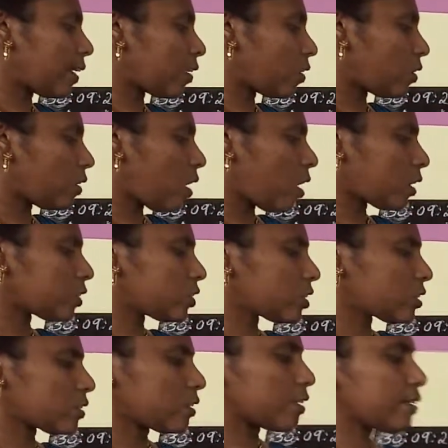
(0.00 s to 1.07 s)

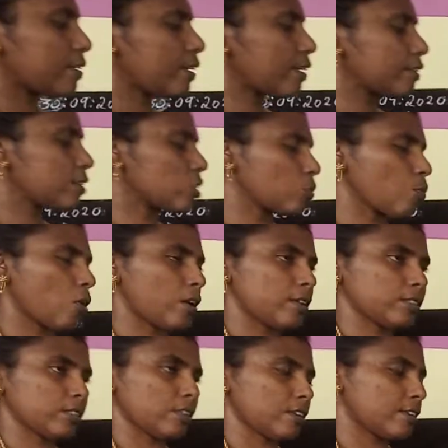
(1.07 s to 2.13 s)
larger cylinder, the smaller
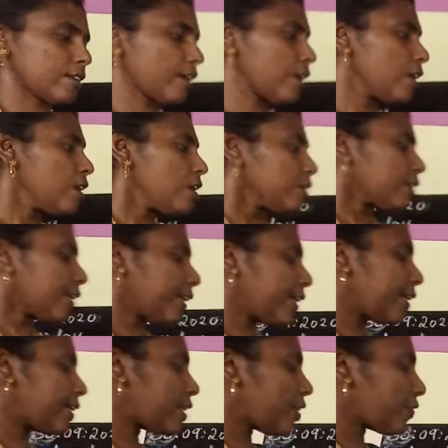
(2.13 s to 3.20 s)
cylinder. The
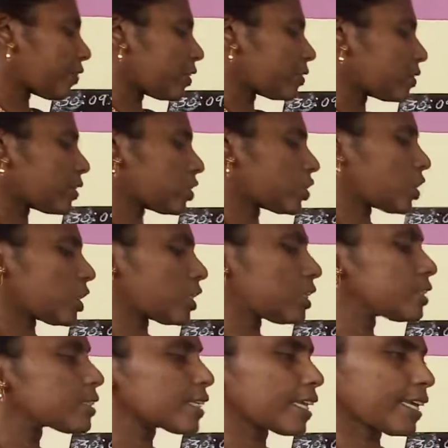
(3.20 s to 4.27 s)
area of cross section
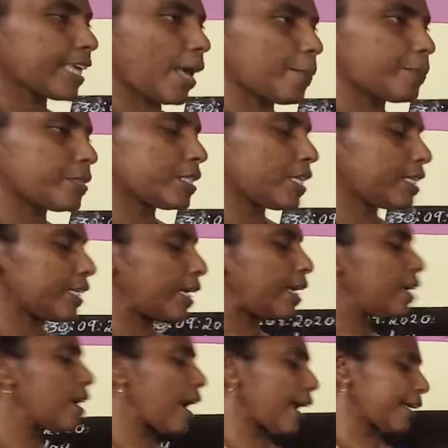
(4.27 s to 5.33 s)
is capital
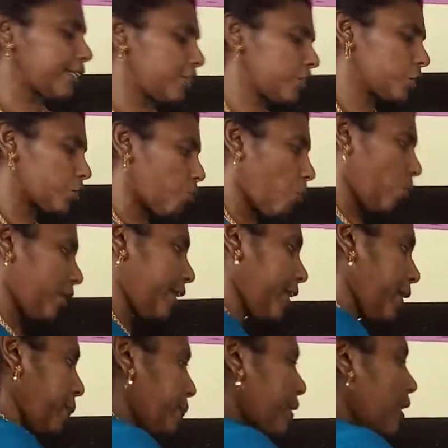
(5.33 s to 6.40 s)
A and small
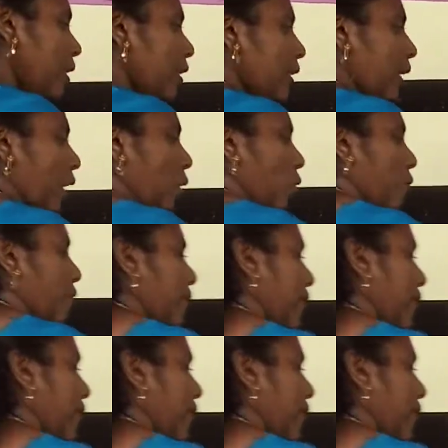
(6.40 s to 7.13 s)
a. Now we are